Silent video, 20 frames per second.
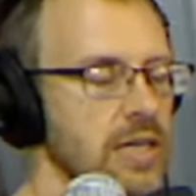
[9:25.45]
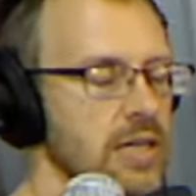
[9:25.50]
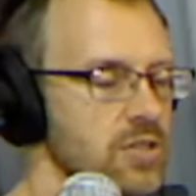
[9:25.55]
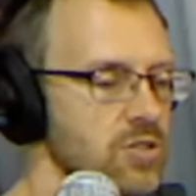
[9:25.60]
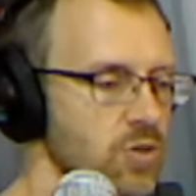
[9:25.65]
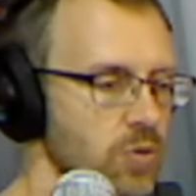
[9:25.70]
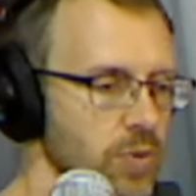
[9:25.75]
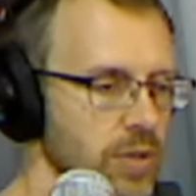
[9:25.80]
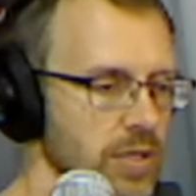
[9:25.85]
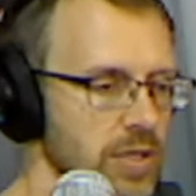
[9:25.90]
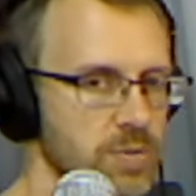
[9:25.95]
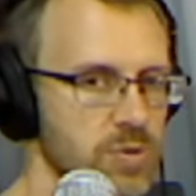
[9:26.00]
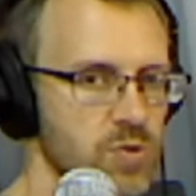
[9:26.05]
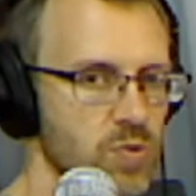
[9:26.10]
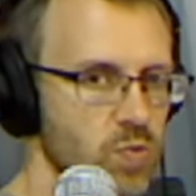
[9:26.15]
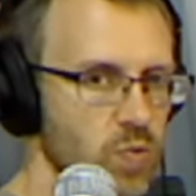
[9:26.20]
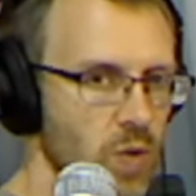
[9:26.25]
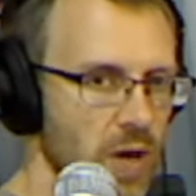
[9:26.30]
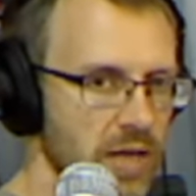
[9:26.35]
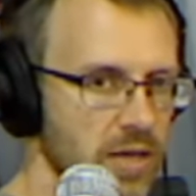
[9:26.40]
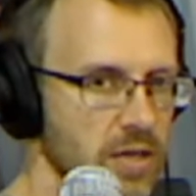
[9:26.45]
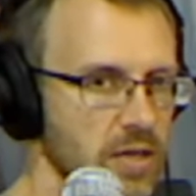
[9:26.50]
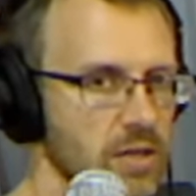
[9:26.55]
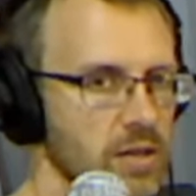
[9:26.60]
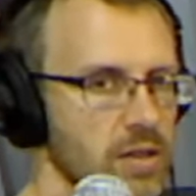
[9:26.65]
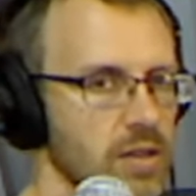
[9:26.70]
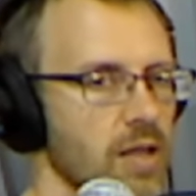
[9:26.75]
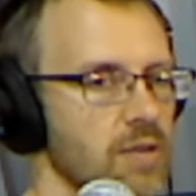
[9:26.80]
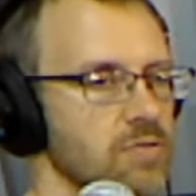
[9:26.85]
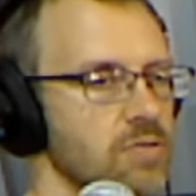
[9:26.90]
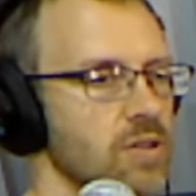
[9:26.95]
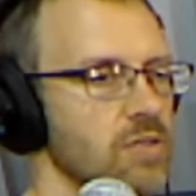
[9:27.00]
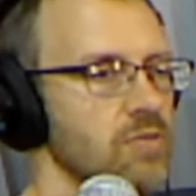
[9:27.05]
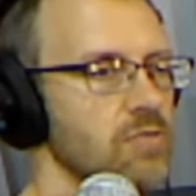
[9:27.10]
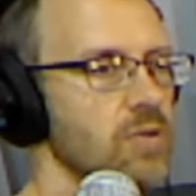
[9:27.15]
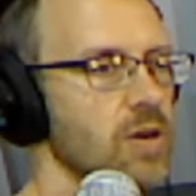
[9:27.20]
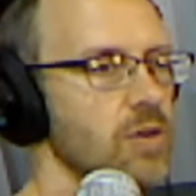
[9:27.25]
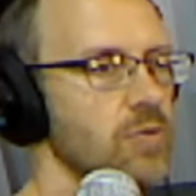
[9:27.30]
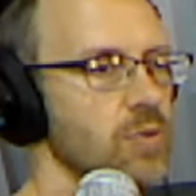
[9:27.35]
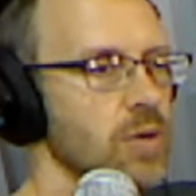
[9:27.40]
So it becomes right, left, left,
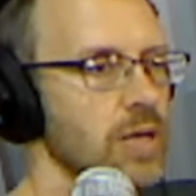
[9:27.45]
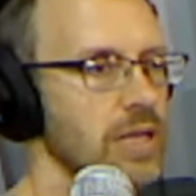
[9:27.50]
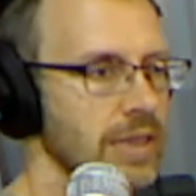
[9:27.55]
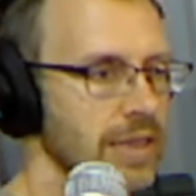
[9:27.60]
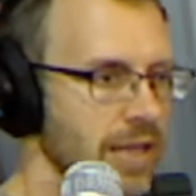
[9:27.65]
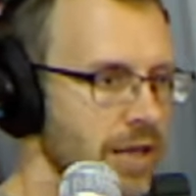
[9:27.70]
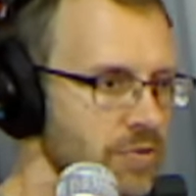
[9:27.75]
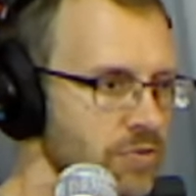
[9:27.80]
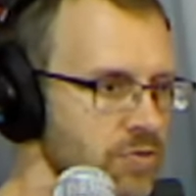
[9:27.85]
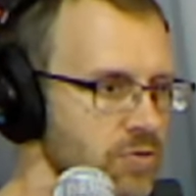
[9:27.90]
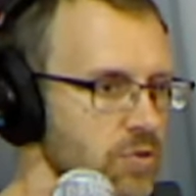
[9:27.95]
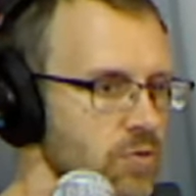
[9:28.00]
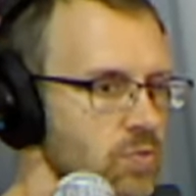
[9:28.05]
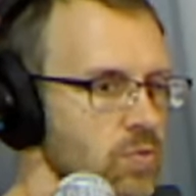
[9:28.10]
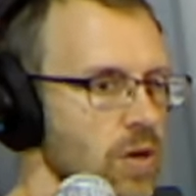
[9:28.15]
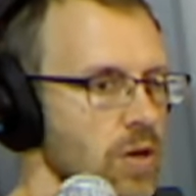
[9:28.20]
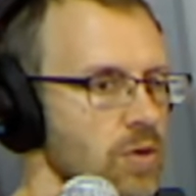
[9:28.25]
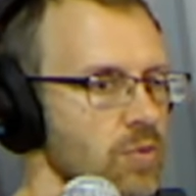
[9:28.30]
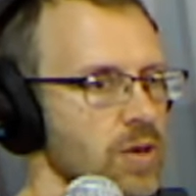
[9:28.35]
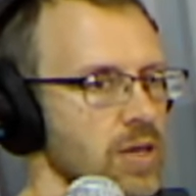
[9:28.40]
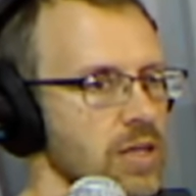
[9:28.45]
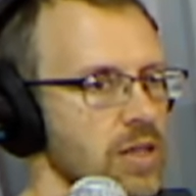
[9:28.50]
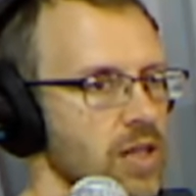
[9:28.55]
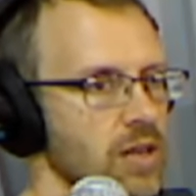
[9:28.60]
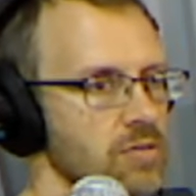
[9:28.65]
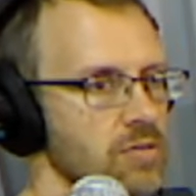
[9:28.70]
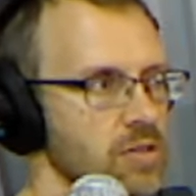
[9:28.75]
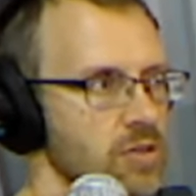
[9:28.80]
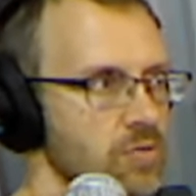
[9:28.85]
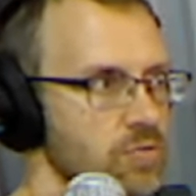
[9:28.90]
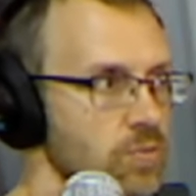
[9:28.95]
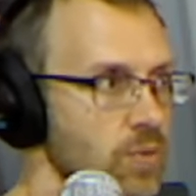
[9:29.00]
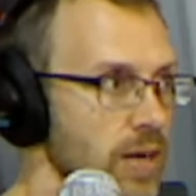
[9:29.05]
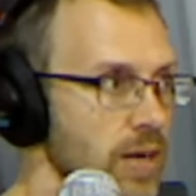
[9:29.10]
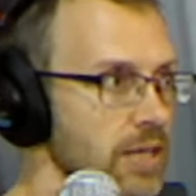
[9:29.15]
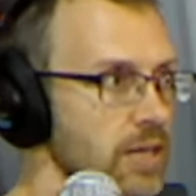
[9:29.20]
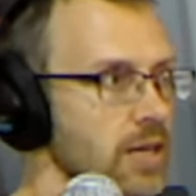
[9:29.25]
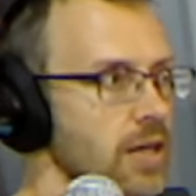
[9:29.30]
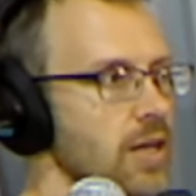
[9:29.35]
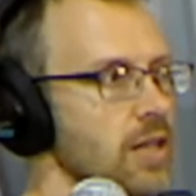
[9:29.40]
right, right, left, right, right, left, left, right,
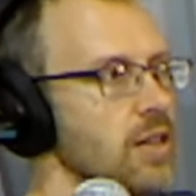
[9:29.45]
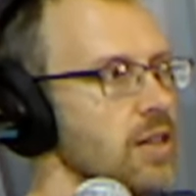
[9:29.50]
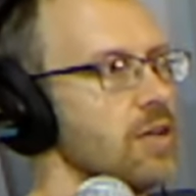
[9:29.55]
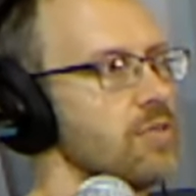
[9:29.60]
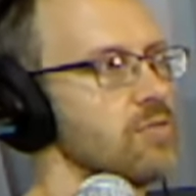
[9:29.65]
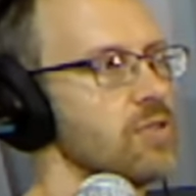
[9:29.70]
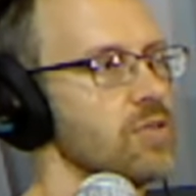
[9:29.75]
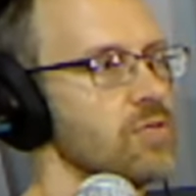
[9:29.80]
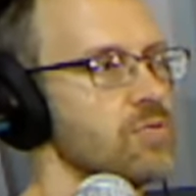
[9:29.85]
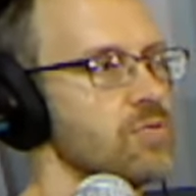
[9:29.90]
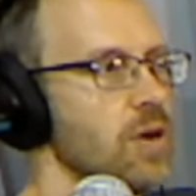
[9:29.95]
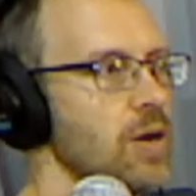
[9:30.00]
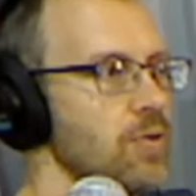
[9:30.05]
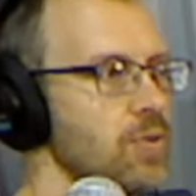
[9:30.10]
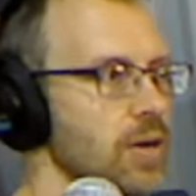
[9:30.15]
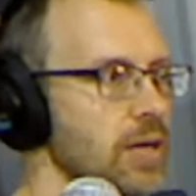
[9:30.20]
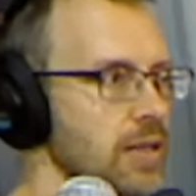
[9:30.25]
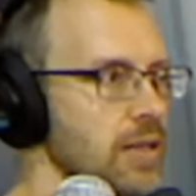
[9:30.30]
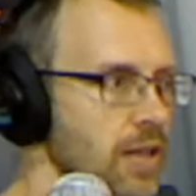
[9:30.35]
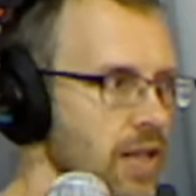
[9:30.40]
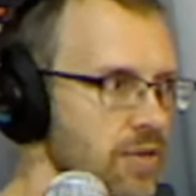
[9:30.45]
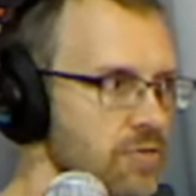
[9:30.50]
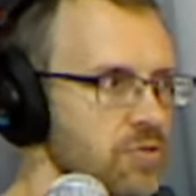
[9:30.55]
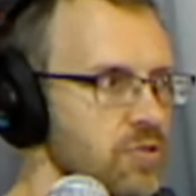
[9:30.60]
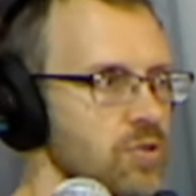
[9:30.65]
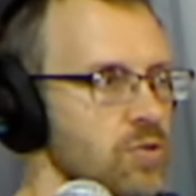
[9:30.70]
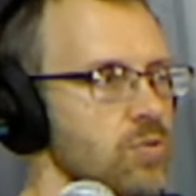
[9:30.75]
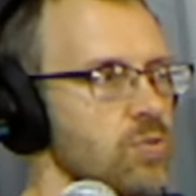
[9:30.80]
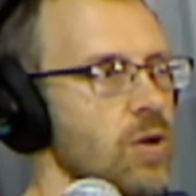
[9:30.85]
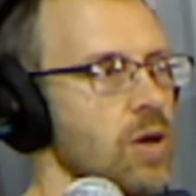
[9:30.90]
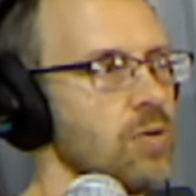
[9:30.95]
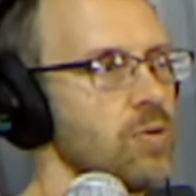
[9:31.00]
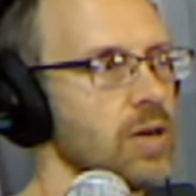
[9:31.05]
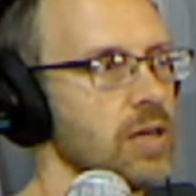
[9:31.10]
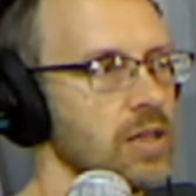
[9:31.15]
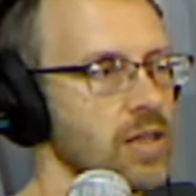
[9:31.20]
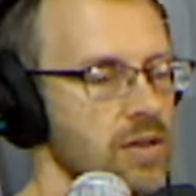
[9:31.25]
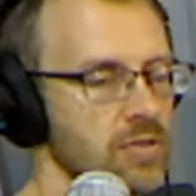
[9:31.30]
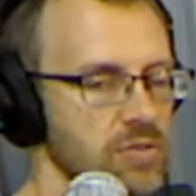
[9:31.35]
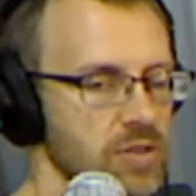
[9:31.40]
left, left, right, right, left, right,
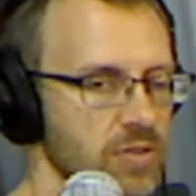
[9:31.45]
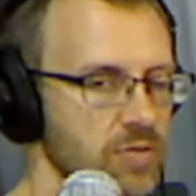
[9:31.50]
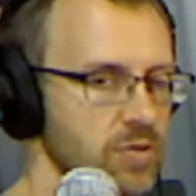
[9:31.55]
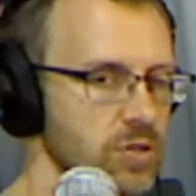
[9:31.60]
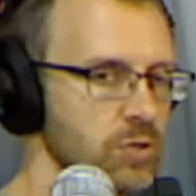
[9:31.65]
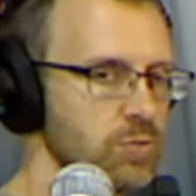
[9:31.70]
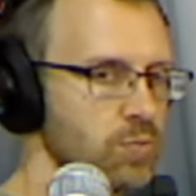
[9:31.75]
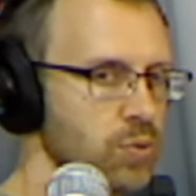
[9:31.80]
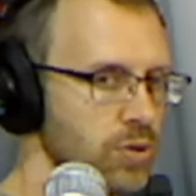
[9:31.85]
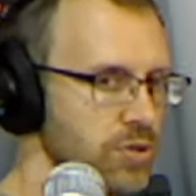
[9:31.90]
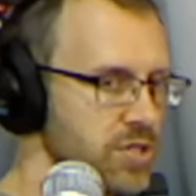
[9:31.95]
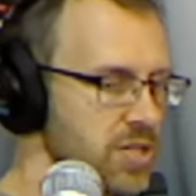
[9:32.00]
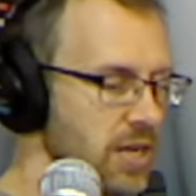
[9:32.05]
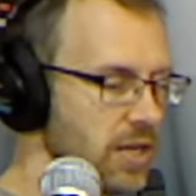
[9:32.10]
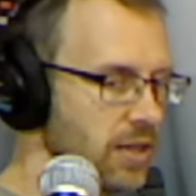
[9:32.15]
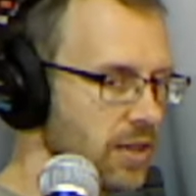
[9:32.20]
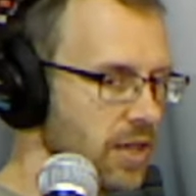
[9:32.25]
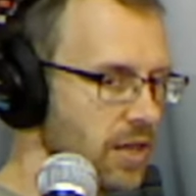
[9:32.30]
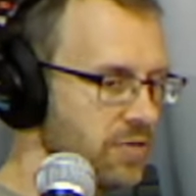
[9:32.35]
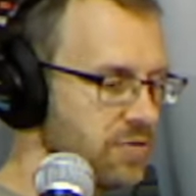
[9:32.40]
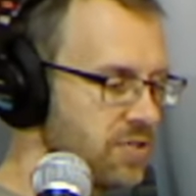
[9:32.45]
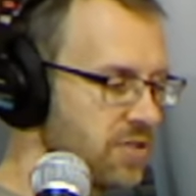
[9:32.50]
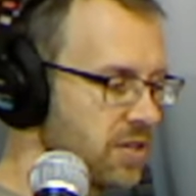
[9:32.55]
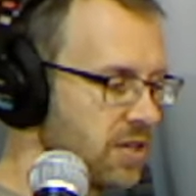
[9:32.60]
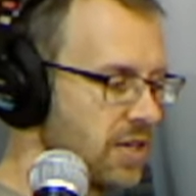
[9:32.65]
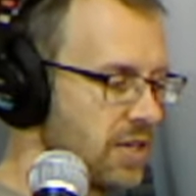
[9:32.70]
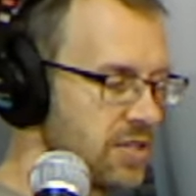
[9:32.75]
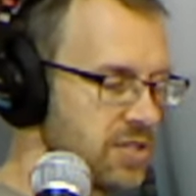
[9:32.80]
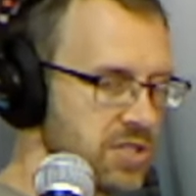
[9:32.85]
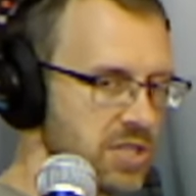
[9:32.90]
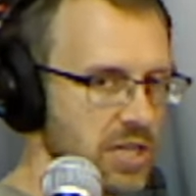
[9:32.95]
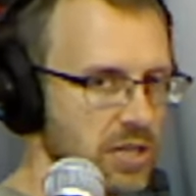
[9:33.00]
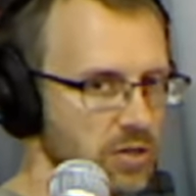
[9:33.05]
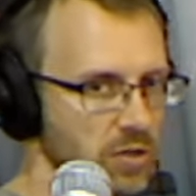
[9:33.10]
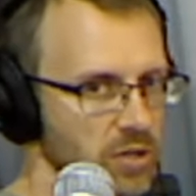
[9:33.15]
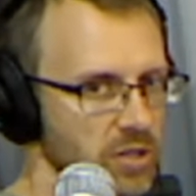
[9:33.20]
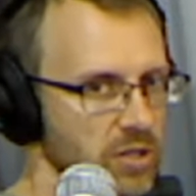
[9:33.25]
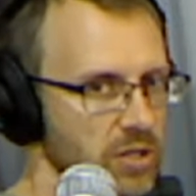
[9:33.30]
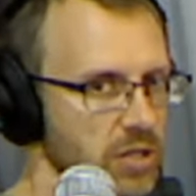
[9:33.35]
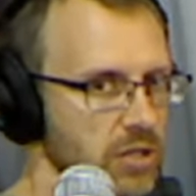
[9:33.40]
right, left, left, which puts that left
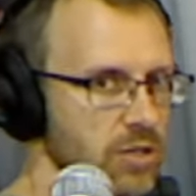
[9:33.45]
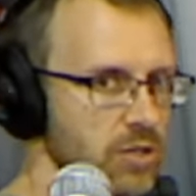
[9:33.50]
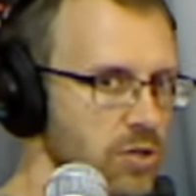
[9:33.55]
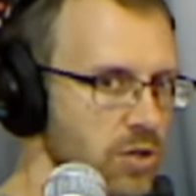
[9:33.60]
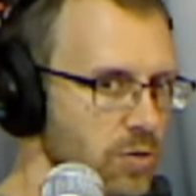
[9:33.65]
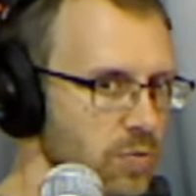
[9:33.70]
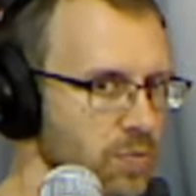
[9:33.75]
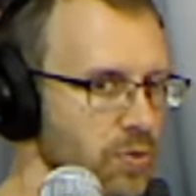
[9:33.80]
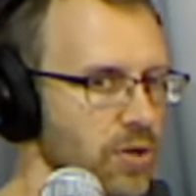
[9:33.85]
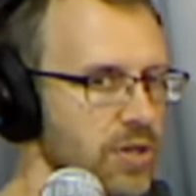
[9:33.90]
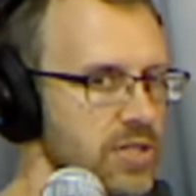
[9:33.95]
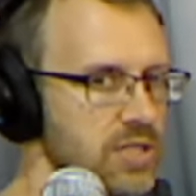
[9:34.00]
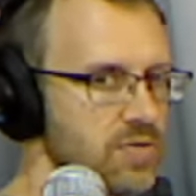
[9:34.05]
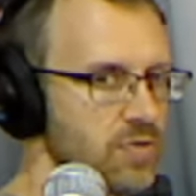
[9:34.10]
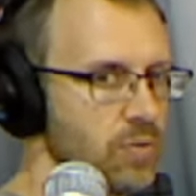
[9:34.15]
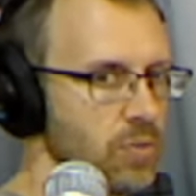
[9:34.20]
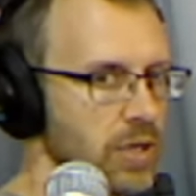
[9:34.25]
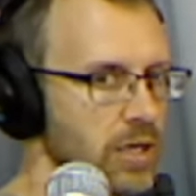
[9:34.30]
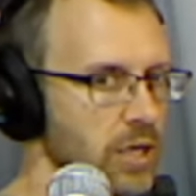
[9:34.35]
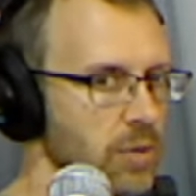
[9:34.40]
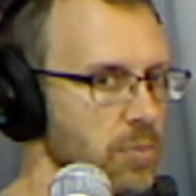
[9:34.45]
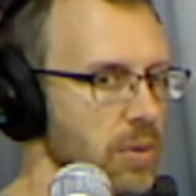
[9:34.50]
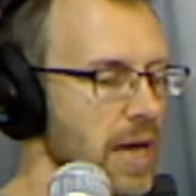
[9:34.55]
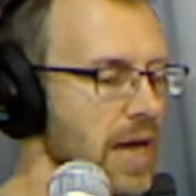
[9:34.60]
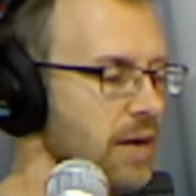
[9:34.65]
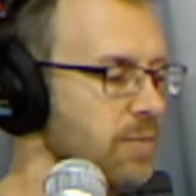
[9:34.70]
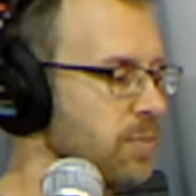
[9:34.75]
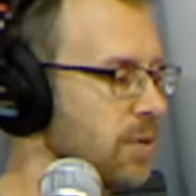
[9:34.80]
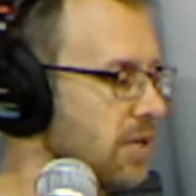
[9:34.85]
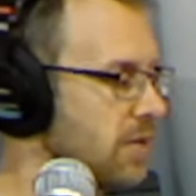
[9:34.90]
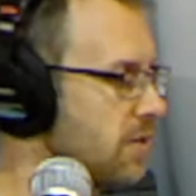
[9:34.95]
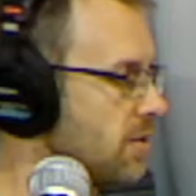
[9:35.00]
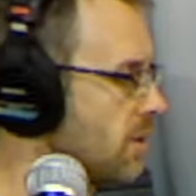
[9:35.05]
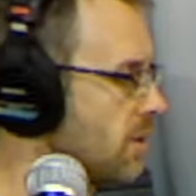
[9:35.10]
single in a good place for being a backbeat.